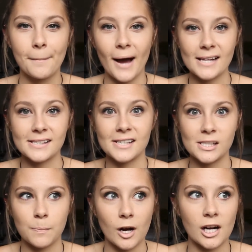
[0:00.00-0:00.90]
But
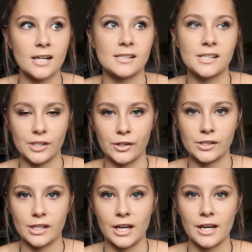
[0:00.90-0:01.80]
this product
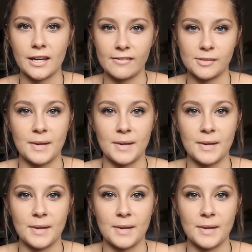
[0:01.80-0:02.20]
seriously gives